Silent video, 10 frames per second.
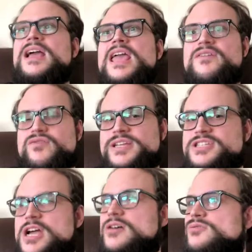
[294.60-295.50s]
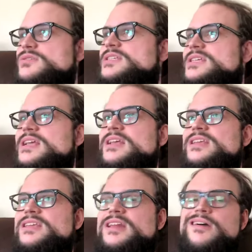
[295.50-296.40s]
If we don't,
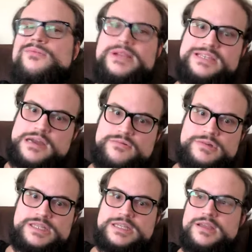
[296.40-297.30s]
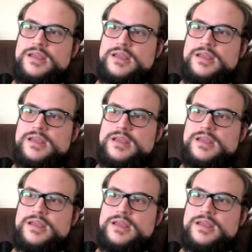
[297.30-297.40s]
you know, we don't.